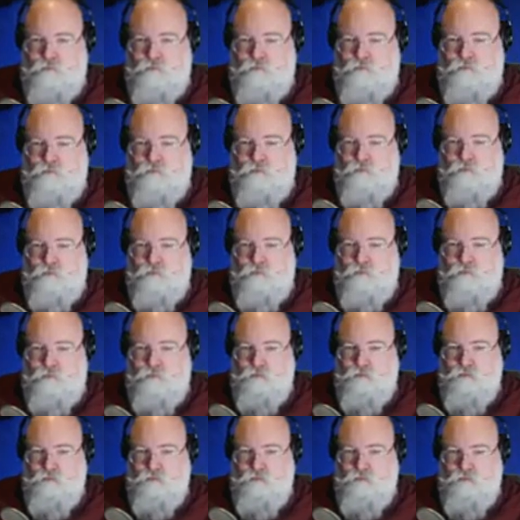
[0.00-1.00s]

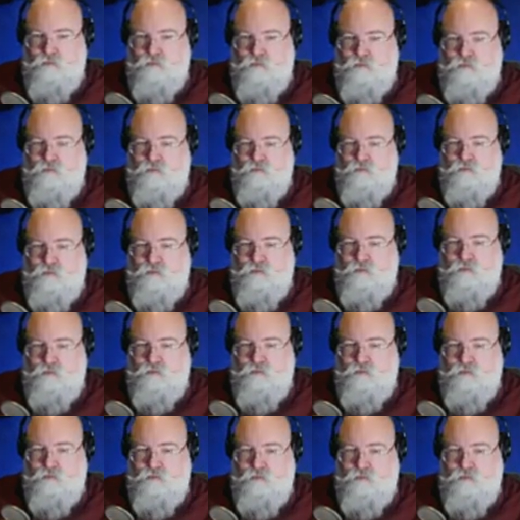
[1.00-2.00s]

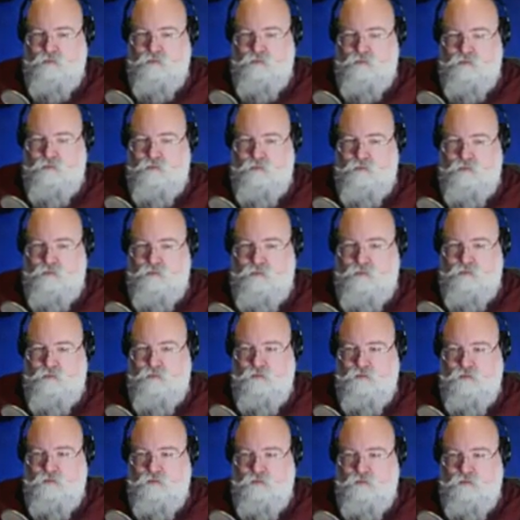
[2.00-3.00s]

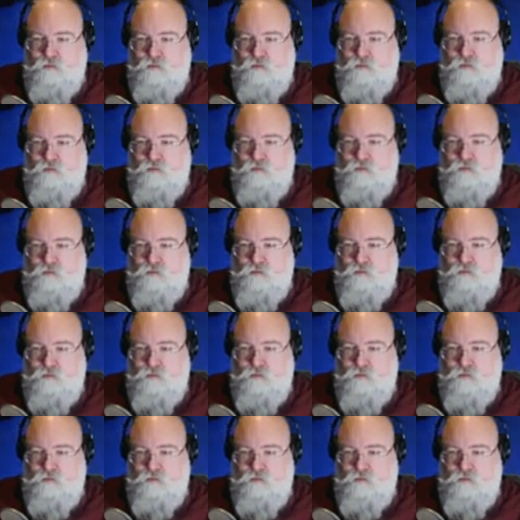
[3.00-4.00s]

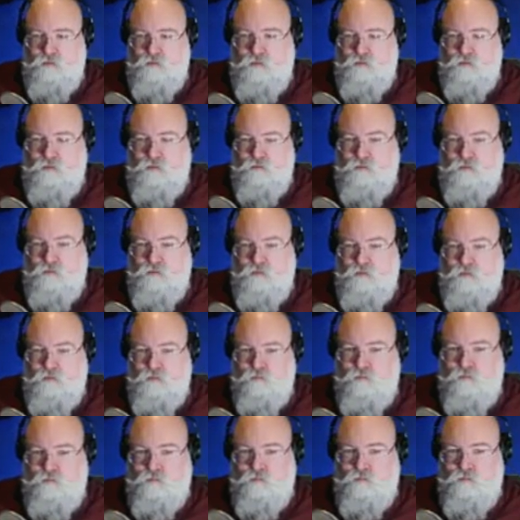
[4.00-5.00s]

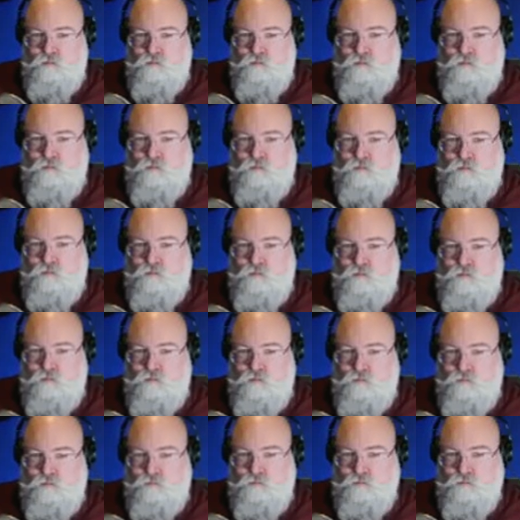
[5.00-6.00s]

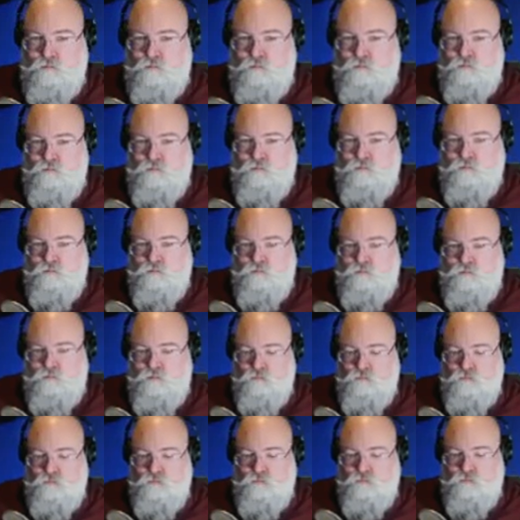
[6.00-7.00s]

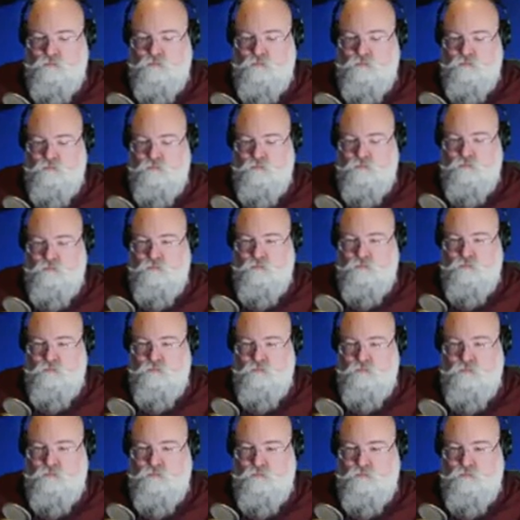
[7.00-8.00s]
The person shown says nothing.